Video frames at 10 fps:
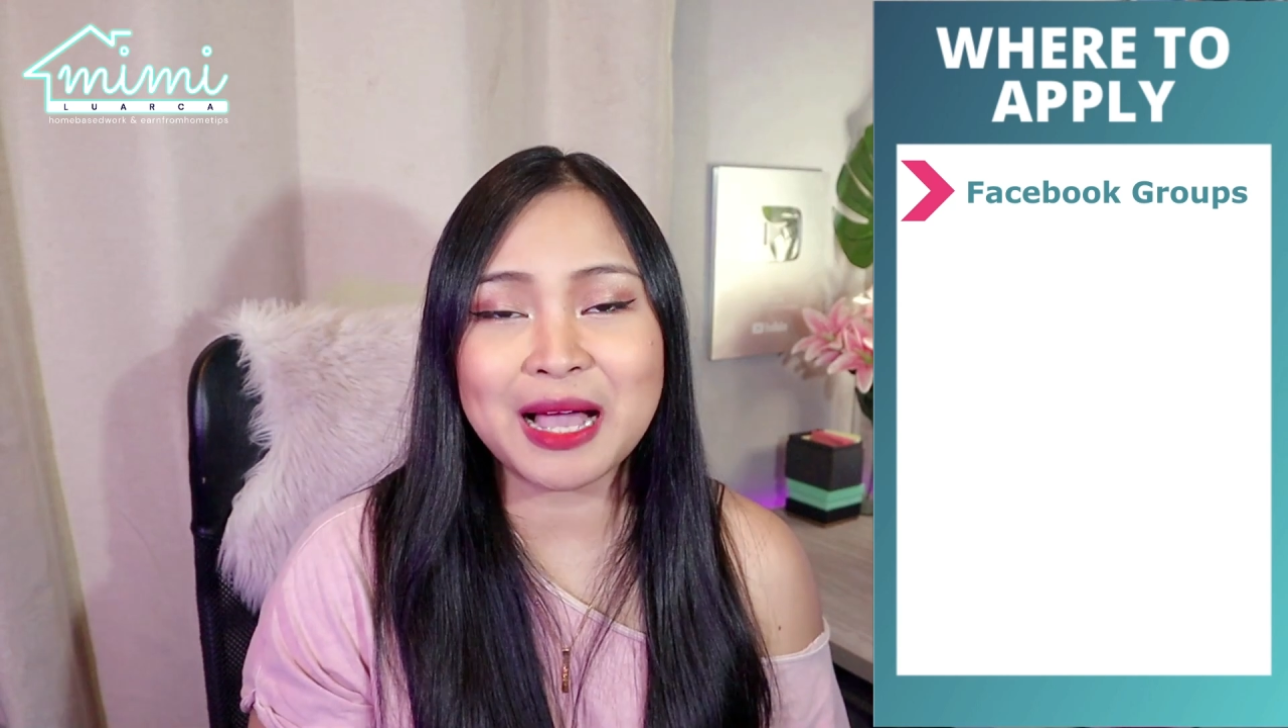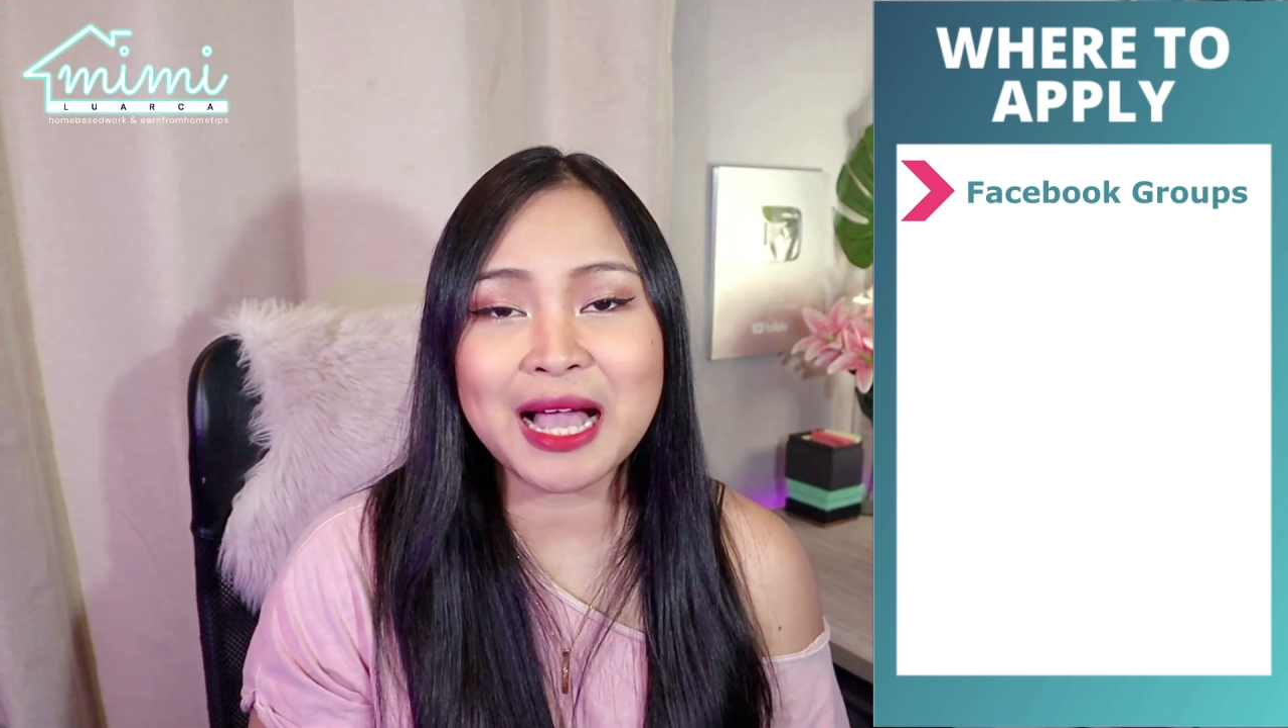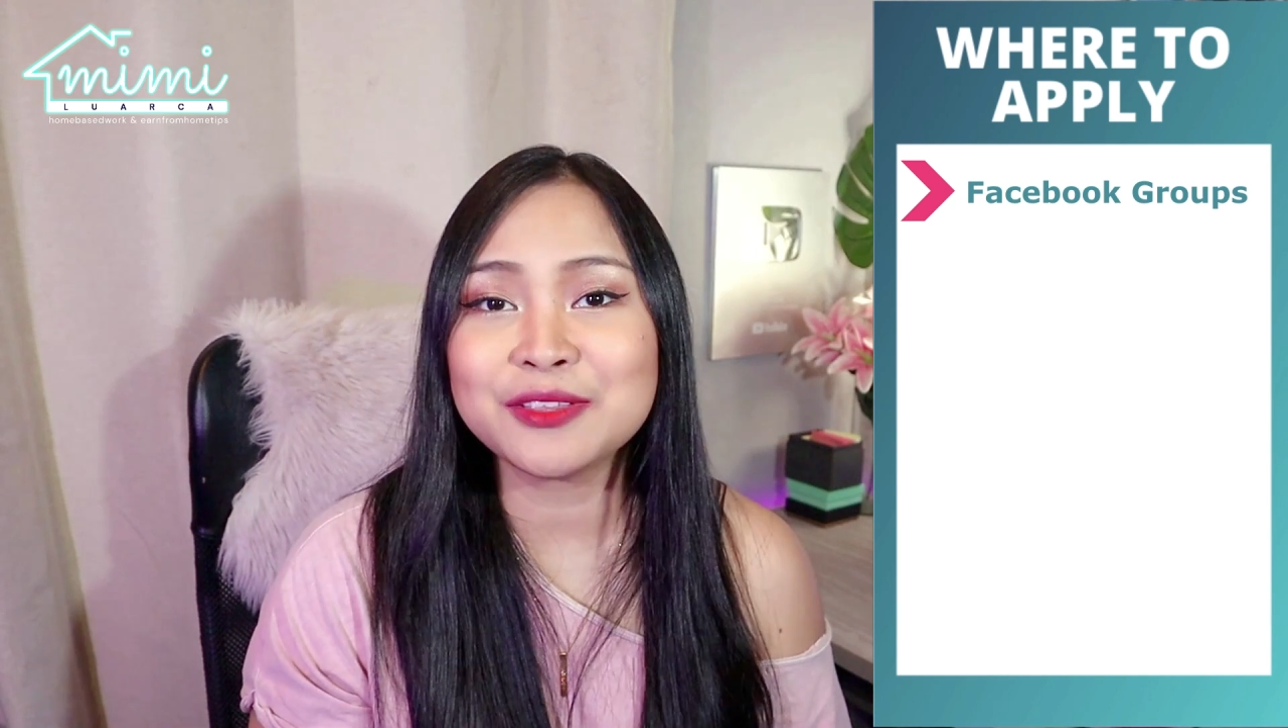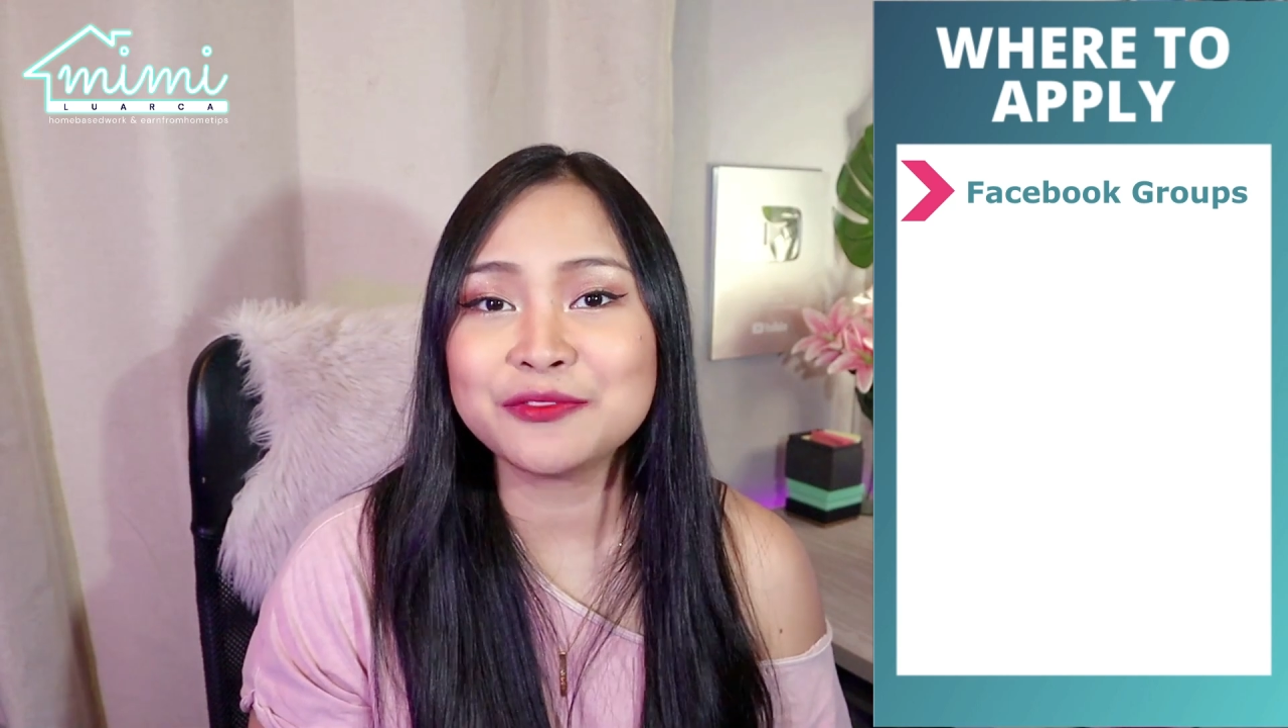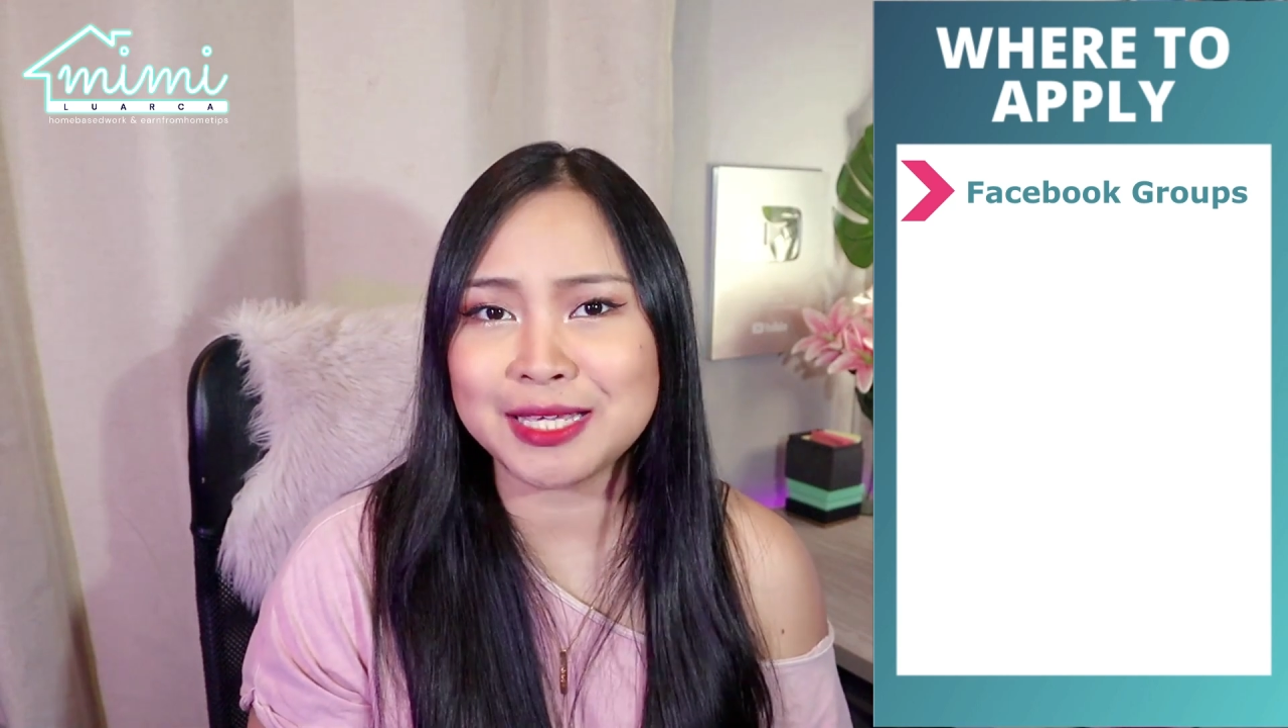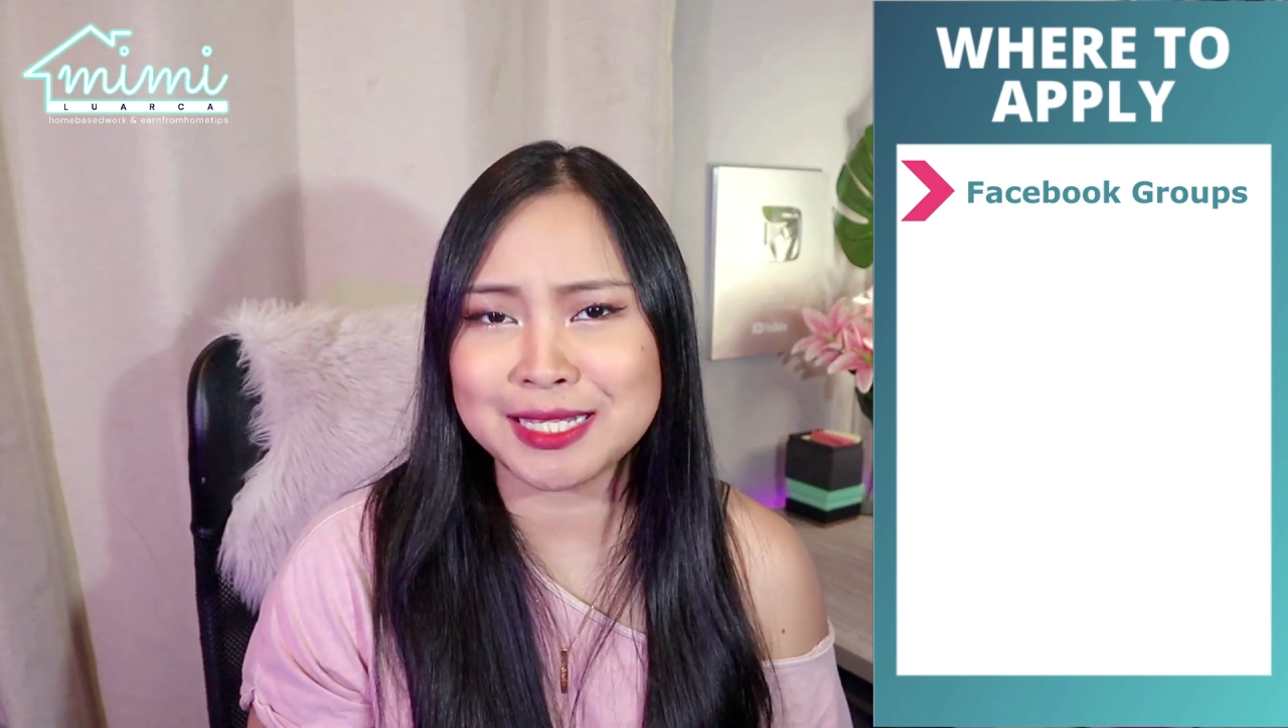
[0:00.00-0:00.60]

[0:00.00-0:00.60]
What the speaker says: Bakit